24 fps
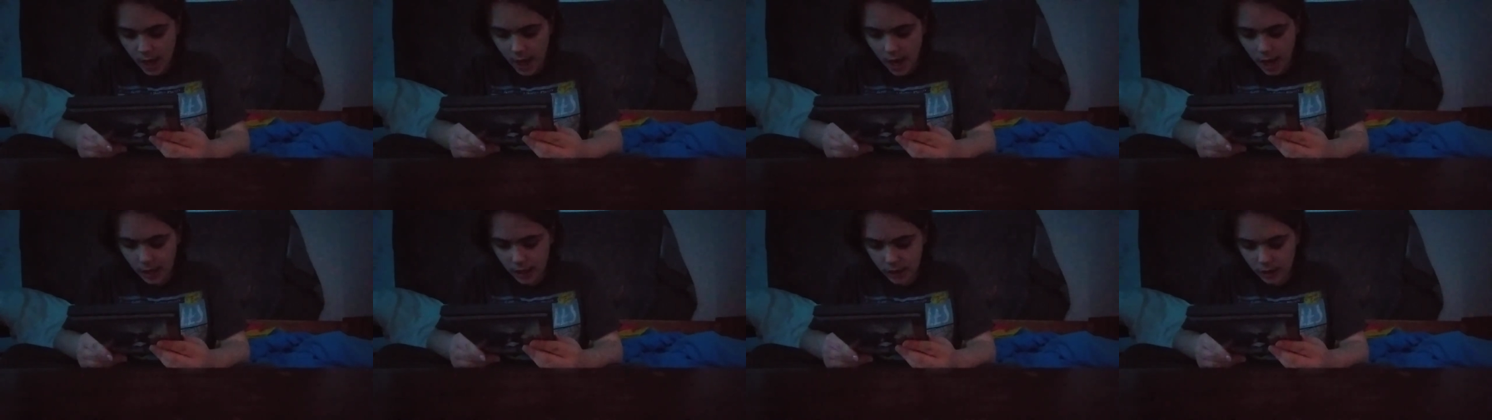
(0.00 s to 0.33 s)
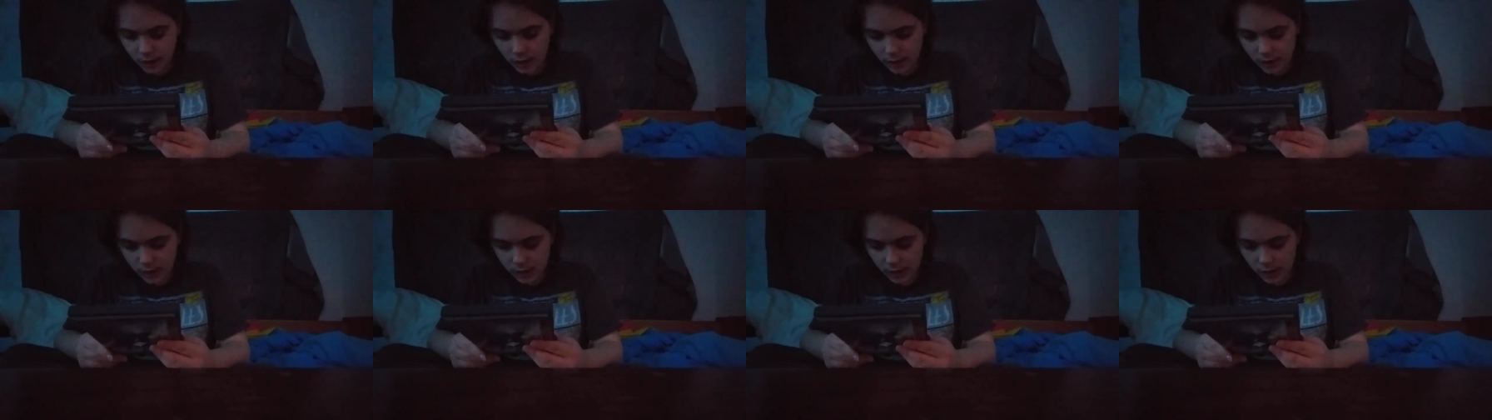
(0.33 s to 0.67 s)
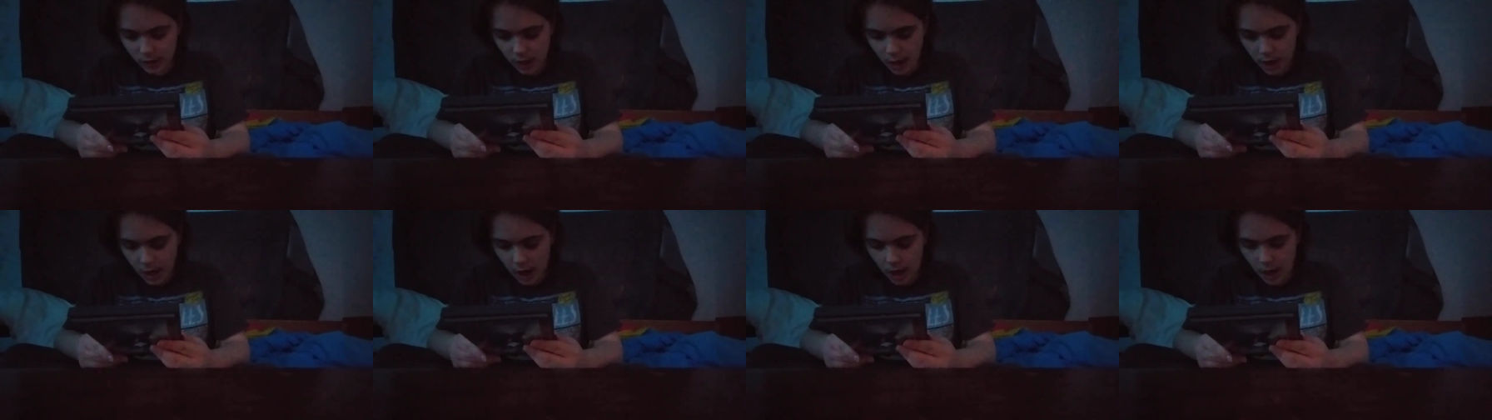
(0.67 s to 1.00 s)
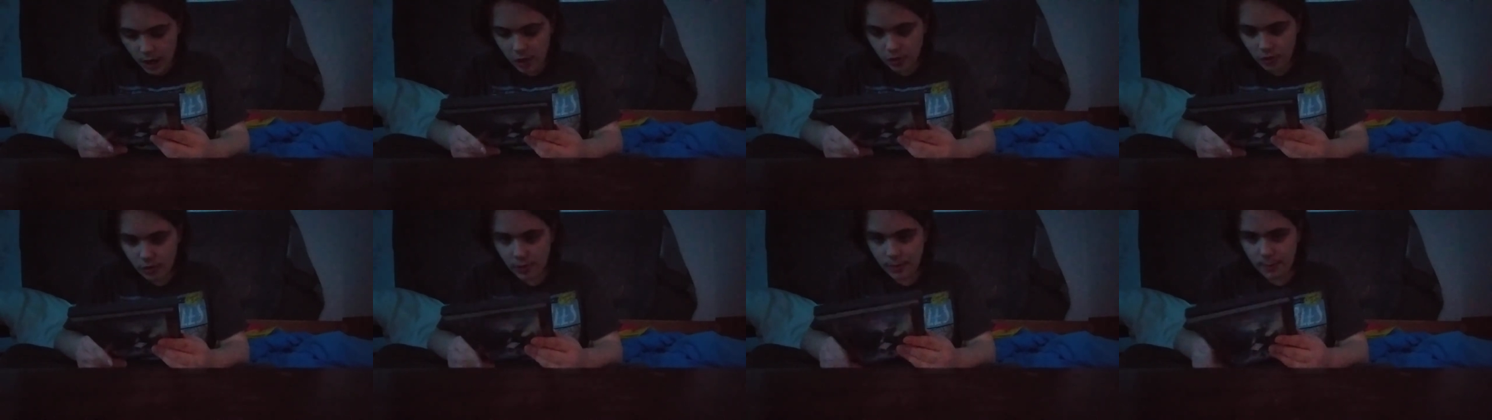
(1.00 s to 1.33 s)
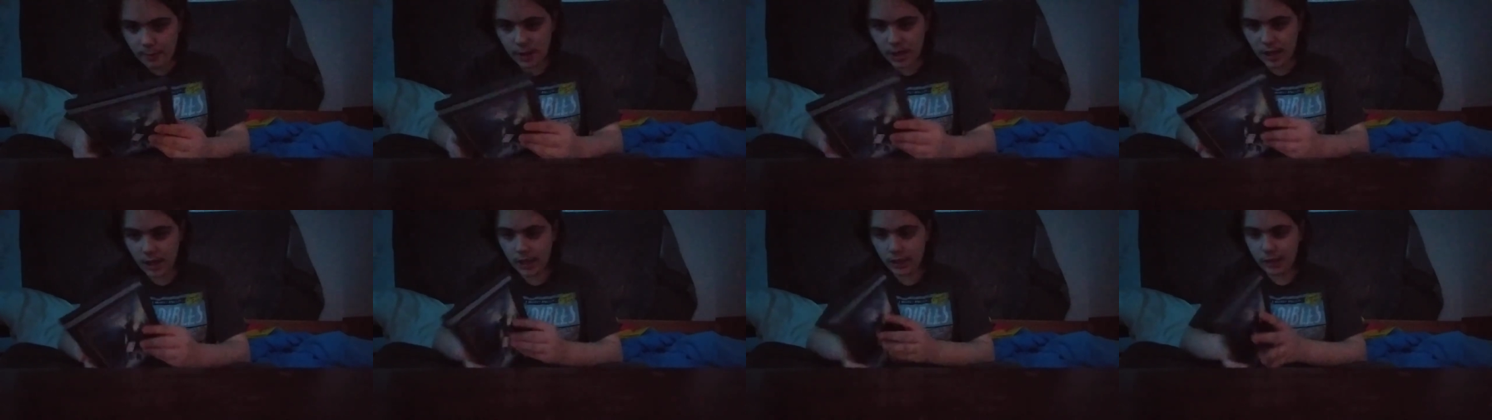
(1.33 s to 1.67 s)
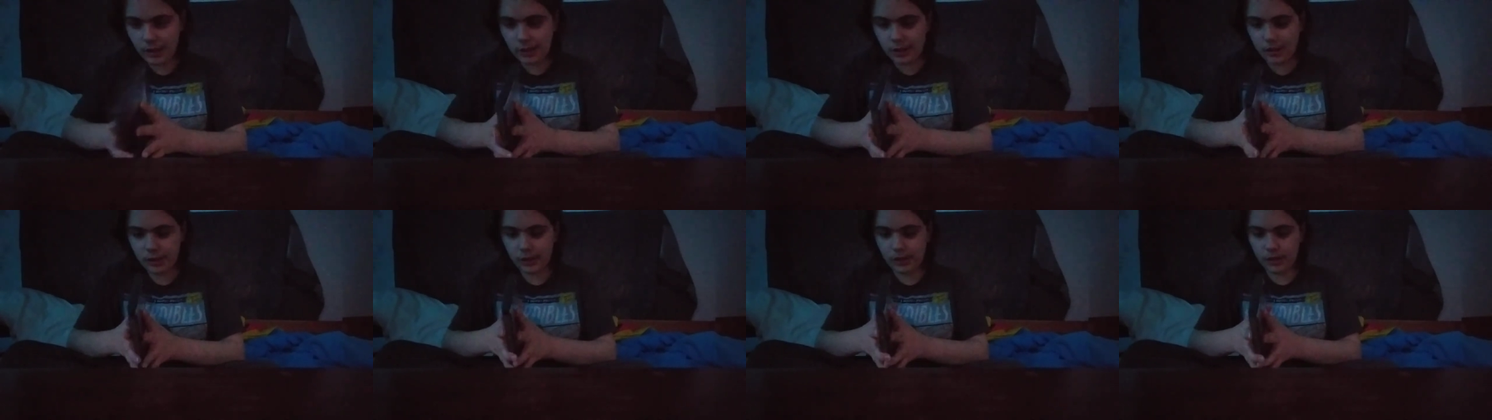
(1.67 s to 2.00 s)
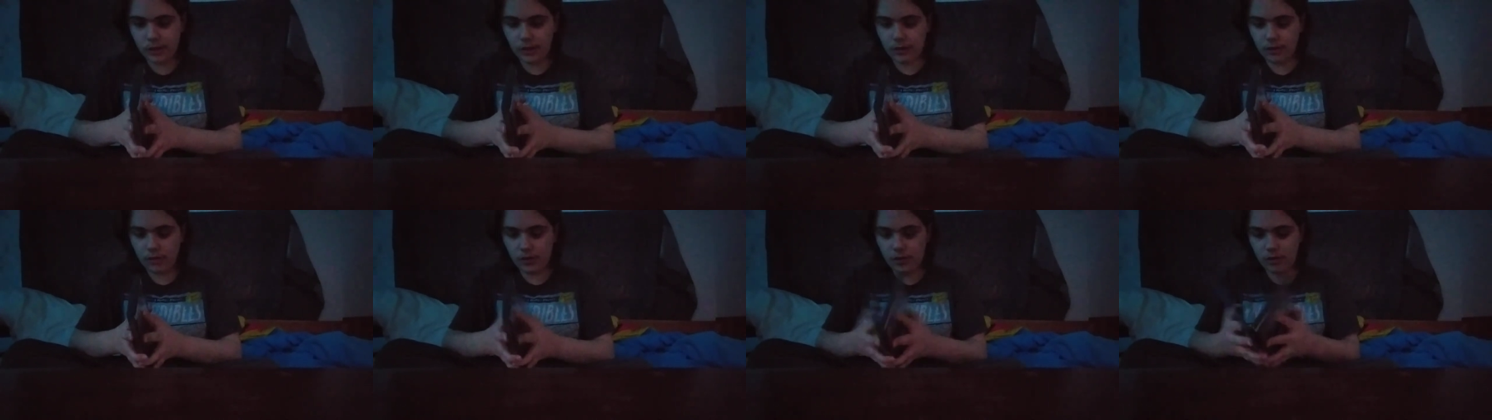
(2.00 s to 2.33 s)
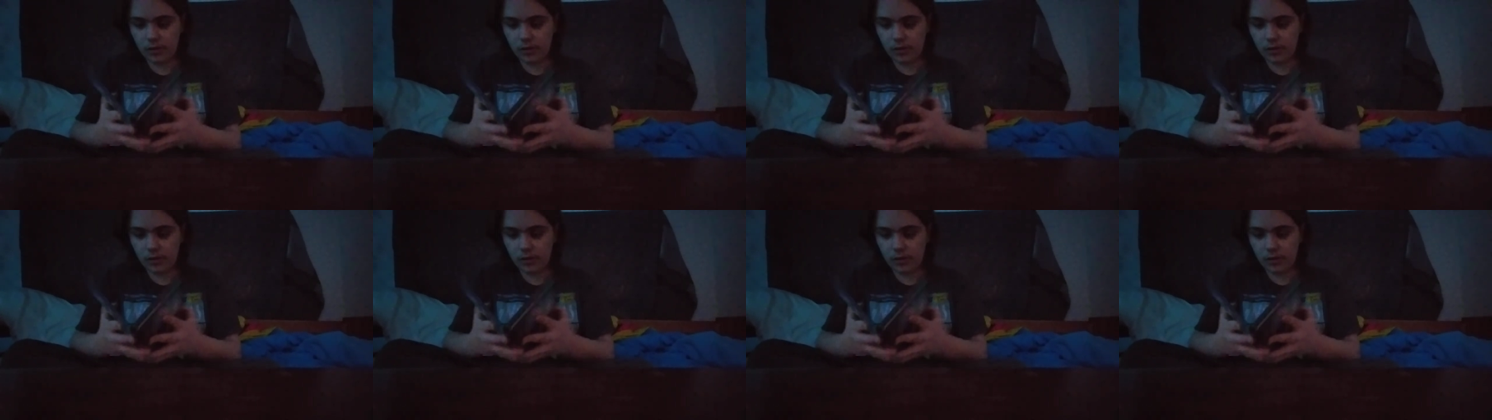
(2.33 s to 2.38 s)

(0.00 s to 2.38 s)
and it's 100 minutes.